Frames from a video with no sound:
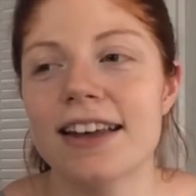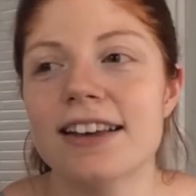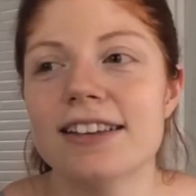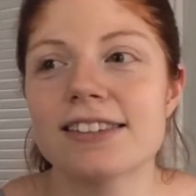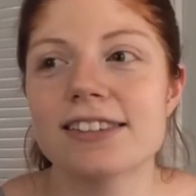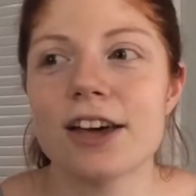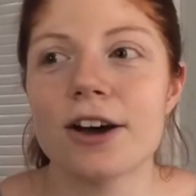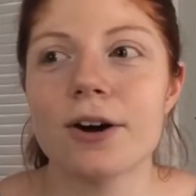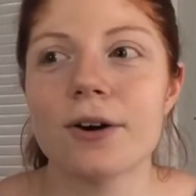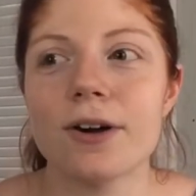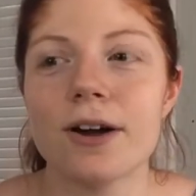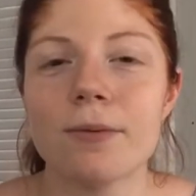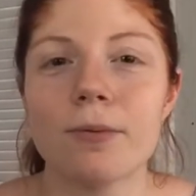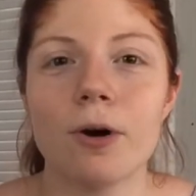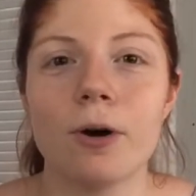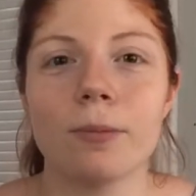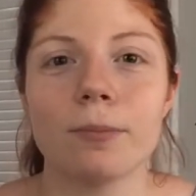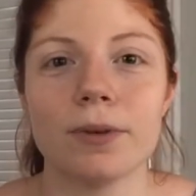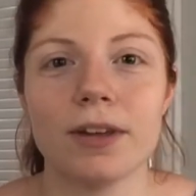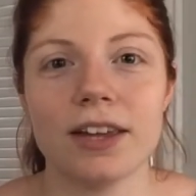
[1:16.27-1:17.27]
So it
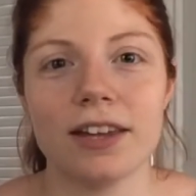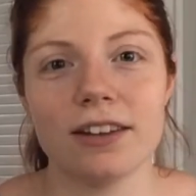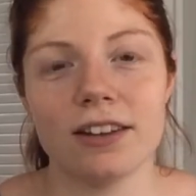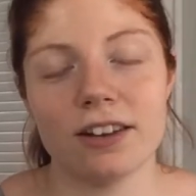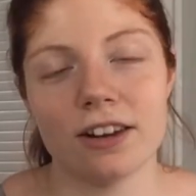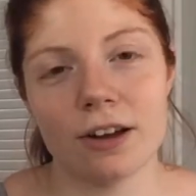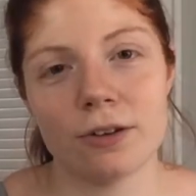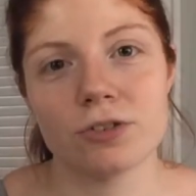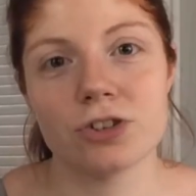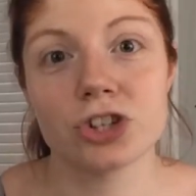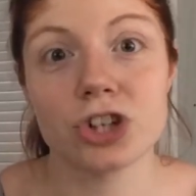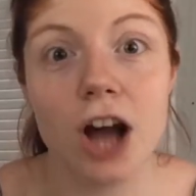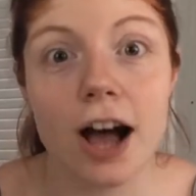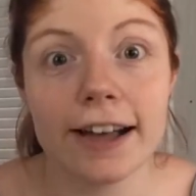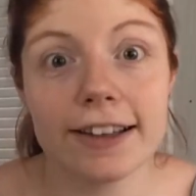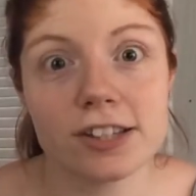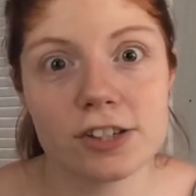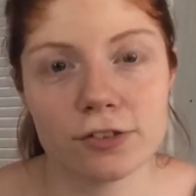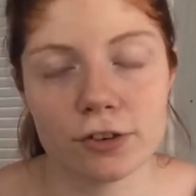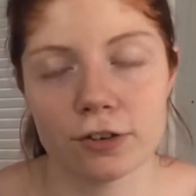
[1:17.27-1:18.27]
won't be, you know,
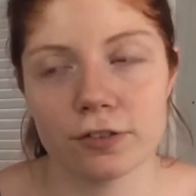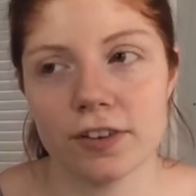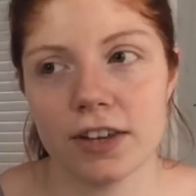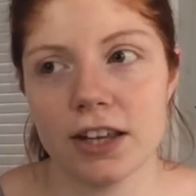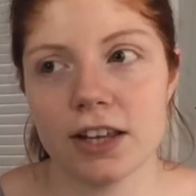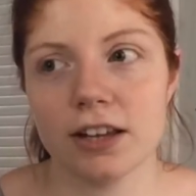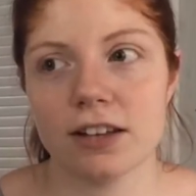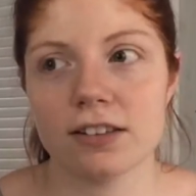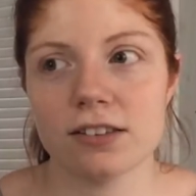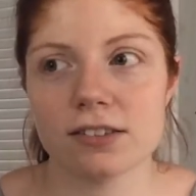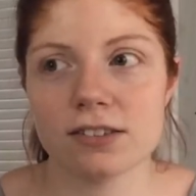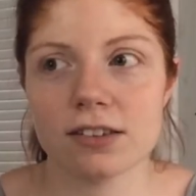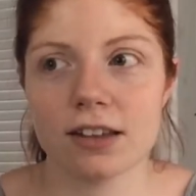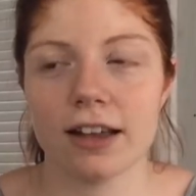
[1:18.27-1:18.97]
just for vegans.